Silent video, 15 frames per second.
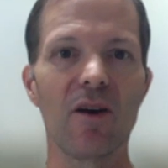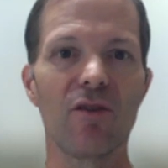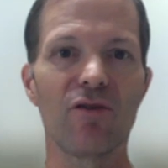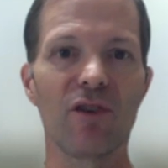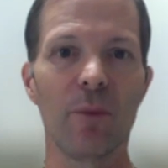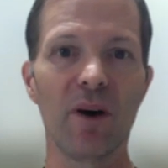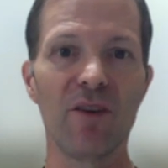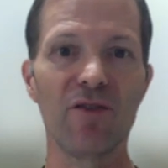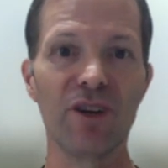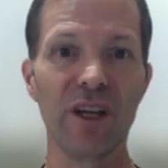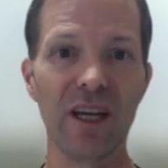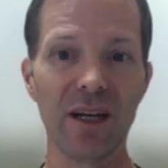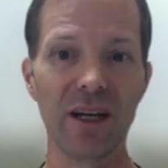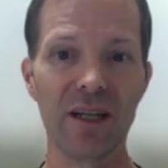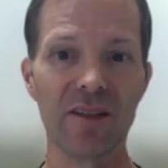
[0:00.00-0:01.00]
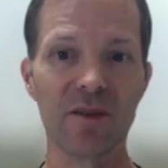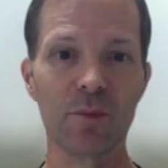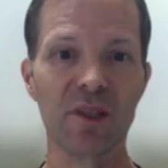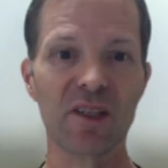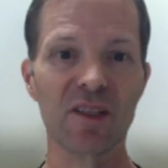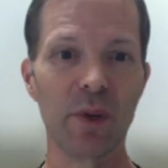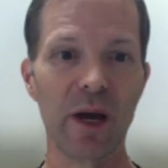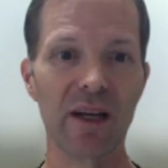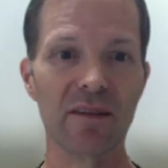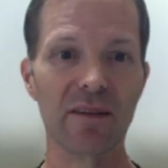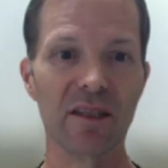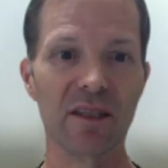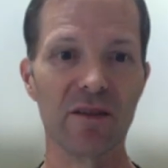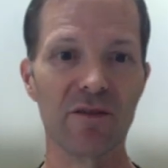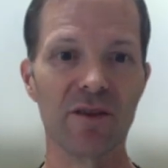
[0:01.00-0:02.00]
From a realist
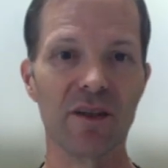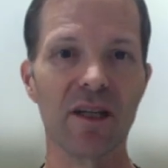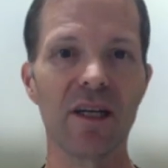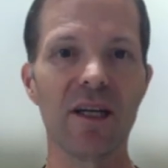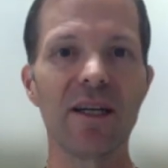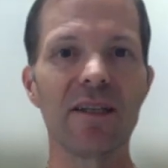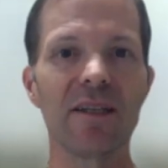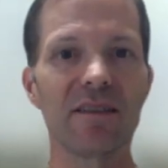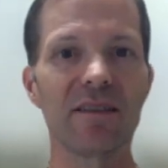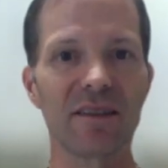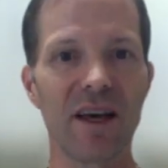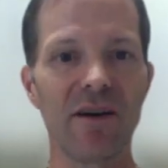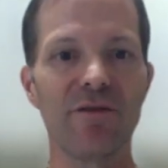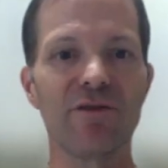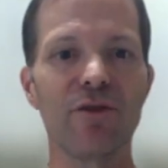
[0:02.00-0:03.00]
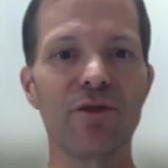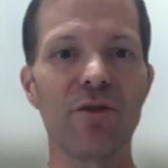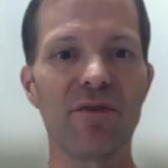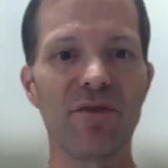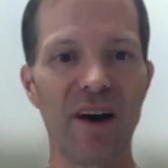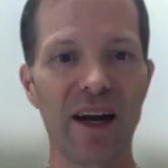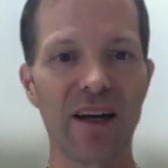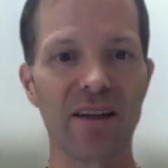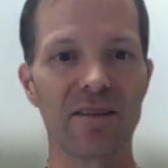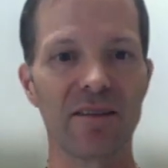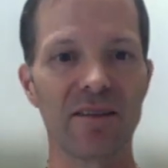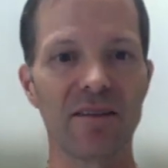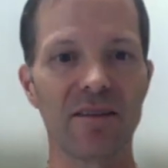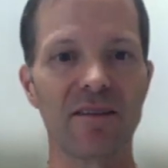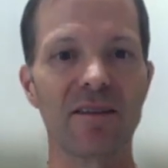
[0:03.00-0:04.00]
perspective, several
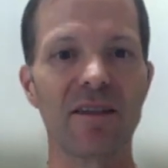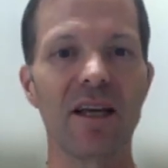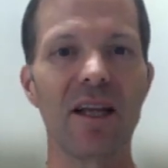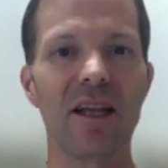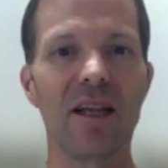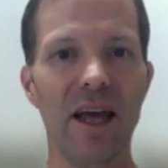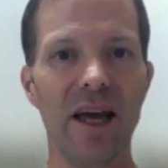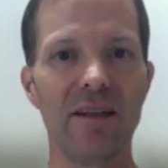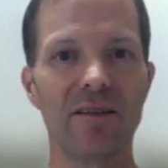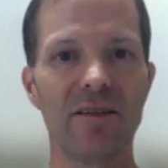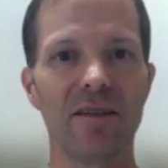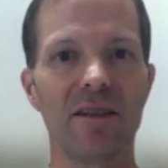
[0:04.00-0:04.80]
factors led